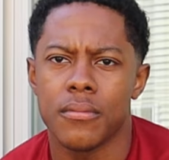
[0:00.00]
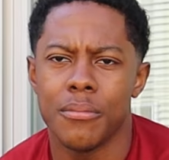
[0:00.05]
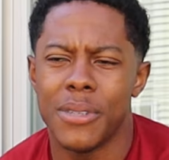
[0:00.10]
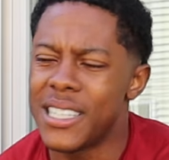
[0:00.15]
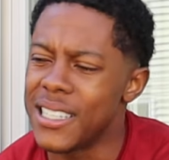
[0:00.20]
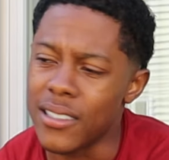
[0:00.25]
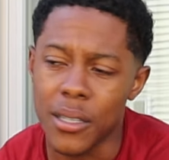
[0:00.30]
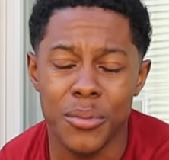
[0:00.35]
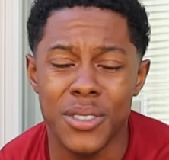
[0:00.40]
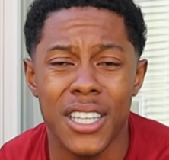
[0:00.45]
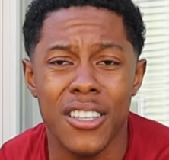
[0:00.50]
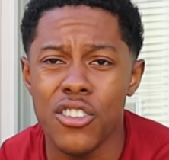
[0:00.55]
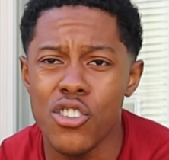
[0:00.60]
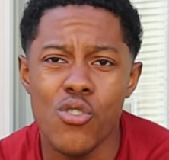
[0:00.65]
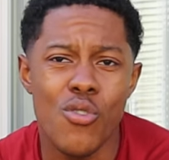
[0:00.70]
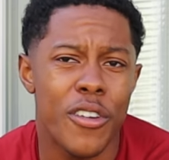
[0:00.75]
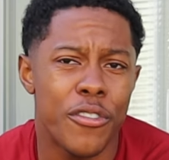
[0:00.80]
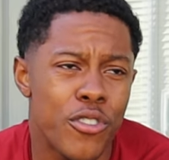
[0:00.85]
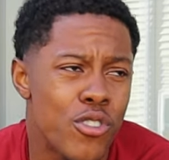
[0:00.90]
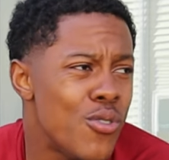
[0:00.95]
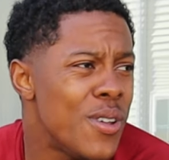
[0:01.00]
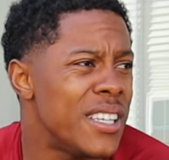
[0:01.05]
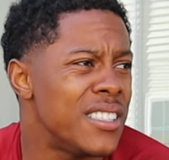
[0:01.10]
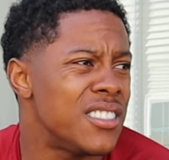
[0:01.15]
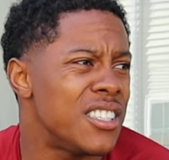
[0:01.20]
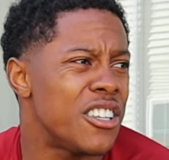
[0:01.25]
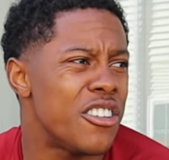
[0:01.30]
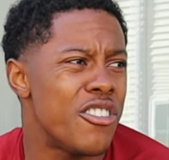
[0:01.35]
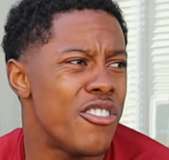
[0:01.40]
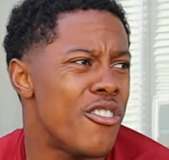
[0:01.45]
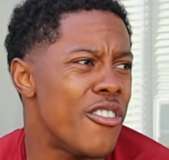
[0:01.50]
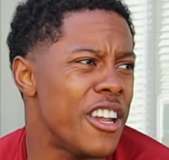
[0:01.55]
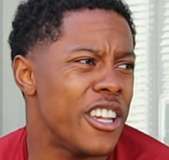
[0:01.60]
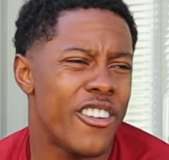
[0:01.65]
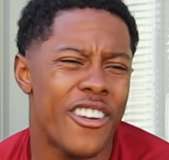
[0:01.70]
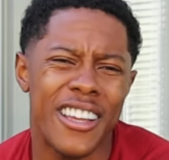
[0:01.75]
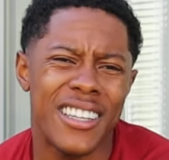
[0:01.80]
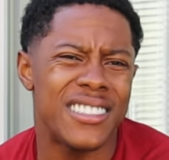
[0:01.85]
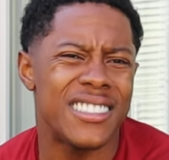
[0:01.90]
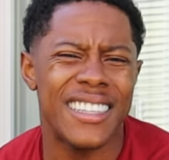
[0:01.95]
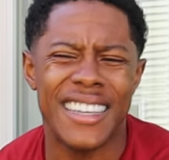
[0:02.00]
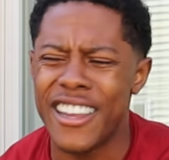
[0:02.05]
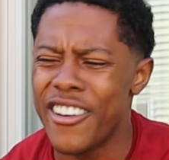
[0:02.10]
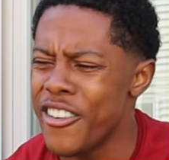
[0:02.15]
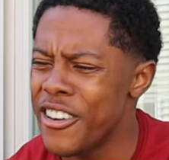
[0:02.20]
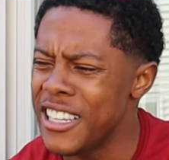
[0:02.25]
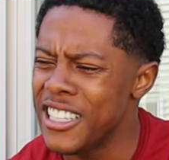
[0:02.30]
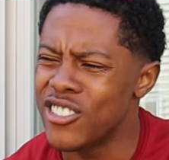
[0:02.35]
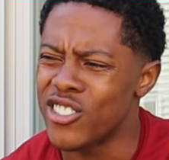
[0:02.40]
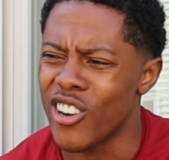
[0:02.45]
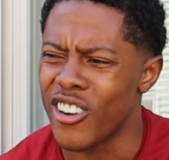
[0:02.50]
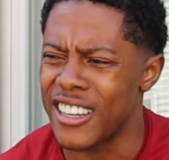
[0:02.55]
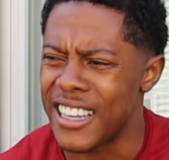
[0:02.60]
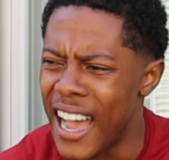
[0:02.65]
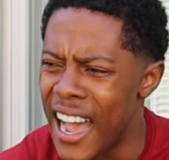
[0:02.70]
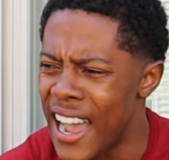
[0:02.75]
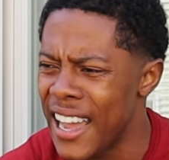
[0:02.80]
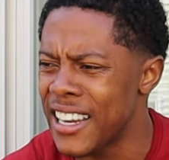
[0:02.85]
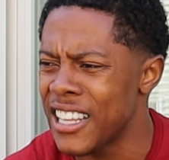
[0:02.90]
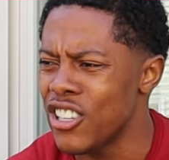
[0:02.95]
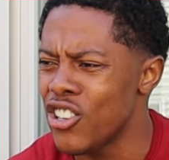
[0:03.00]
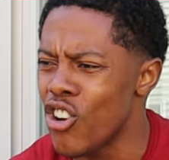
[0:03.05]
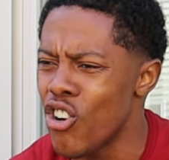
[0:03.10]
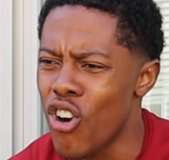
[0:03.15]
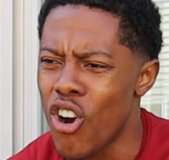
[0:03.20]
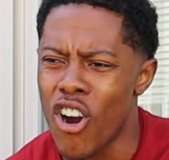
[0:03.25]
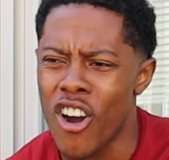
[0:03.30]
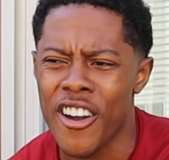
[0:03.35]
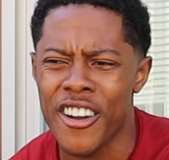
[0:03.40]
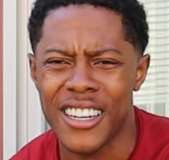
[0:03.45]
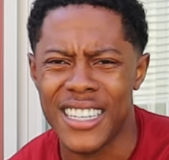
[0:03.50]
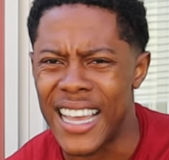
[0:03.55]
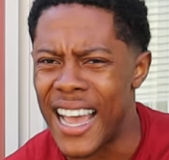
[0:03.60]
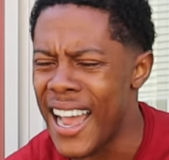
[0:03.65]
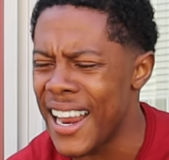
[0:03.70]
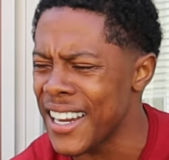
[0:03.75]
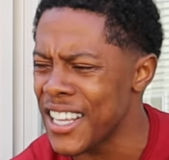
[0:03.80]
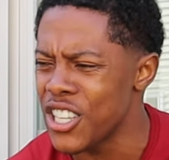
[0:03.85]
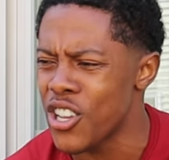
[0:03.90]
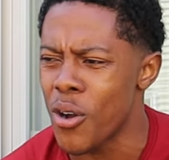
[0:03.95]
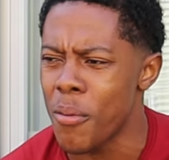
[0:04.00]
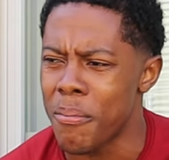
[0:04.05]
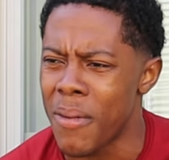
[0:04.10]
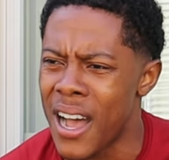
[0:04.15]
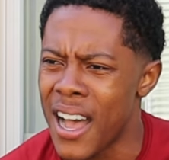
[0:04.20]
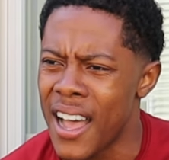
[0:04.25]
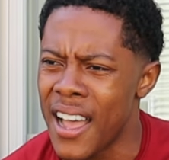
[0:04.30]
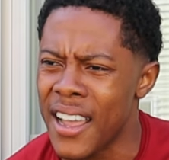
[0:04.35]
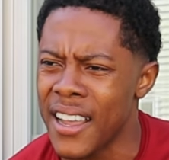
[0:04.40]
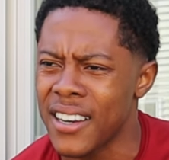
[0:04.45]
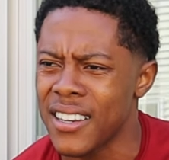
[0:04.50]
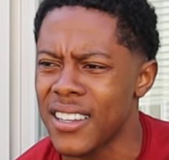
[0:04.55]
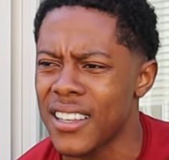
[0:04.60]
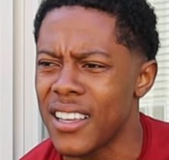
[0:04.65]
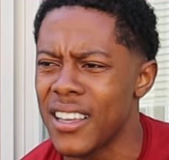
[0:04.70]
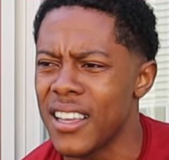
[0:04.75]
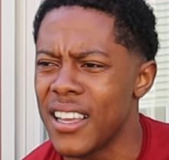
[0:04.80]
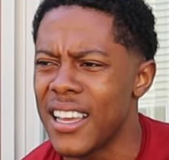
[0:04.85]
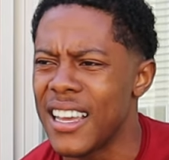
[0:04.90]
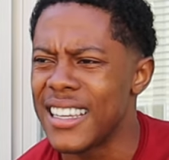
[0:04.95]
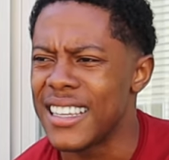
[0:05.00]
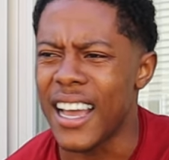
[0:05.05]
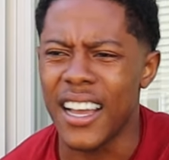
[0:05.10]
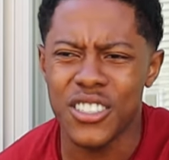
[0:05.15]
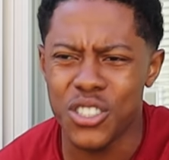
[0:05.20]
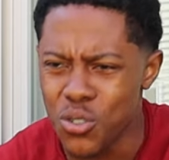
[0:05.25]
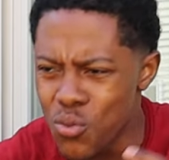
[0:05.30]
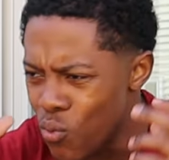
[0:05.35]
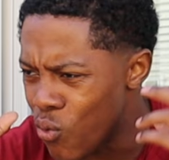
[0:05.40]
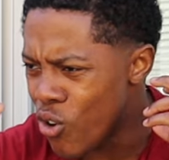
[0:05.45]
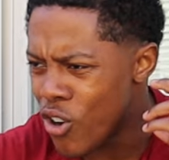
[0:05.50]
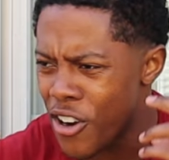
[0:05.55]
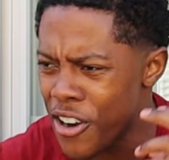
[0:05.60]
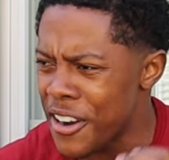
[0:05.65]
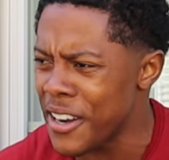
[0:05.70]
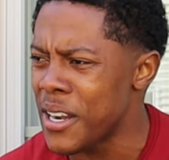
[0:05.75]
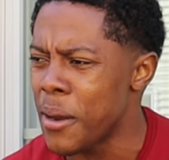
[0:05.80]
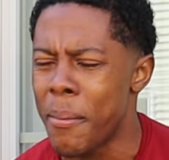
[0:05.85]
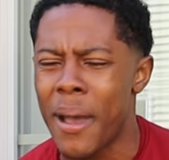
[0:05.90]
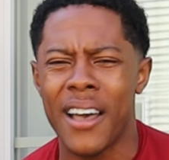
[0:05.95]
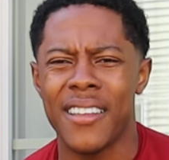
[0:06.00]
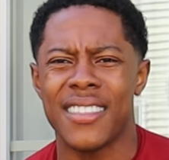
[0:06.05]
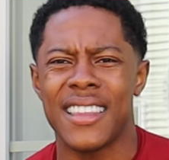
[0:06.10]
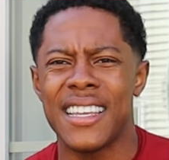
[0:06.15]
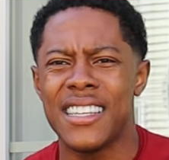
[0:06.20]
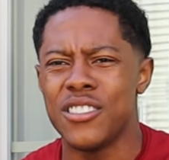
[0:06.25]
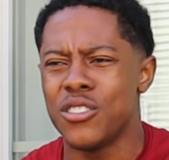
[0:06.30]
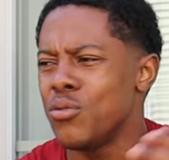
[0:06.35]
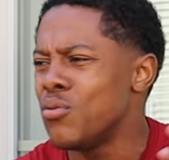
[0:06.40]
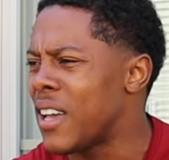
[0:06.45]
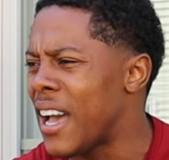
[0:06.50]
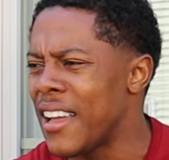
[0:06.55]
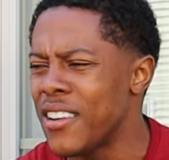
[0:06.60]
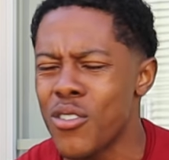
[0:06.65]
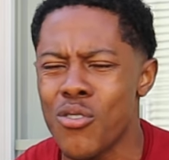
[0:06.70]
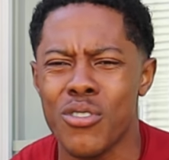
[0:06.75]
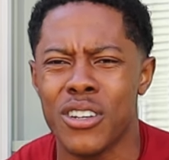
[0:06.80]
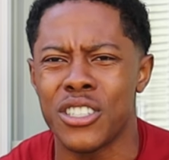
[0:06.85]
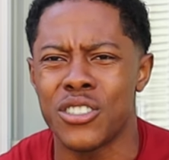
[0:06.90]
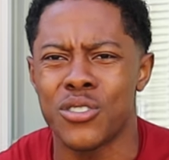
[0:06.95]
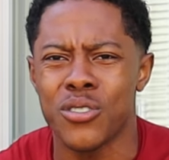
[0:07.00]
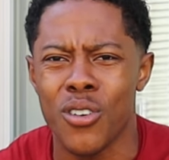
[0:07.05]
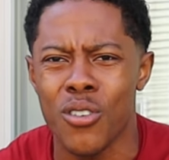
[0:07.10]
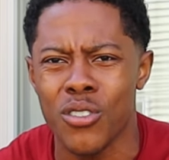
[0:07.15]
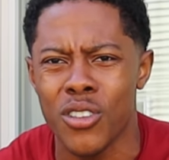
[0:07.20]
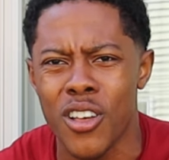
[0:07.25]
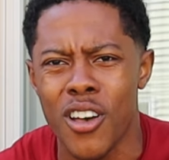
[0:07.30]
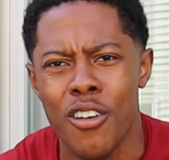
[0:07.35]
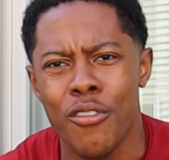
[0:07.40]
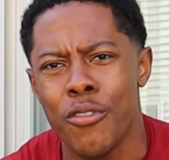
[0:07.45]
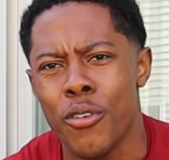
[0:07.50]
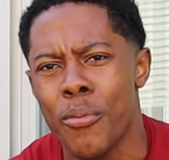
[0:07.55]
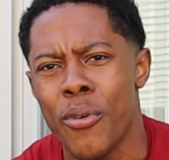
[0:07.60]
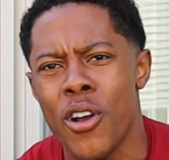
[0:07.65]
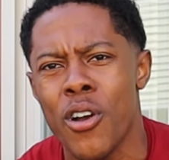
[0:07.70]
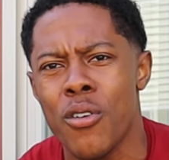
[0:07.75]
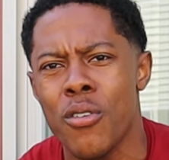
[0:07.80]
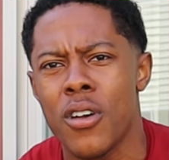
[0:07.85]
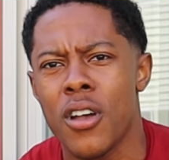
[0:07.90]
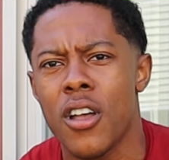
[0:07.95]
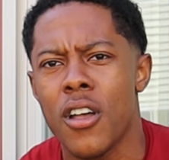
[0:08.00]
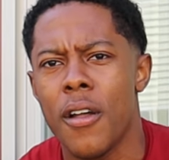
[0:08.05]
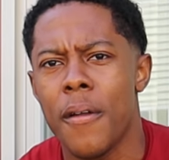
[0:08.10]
Because I'm telling you, if you're insecure and your insecurities are guiding your heart, guiding your mind, got you worrying about things you got no control over, bro,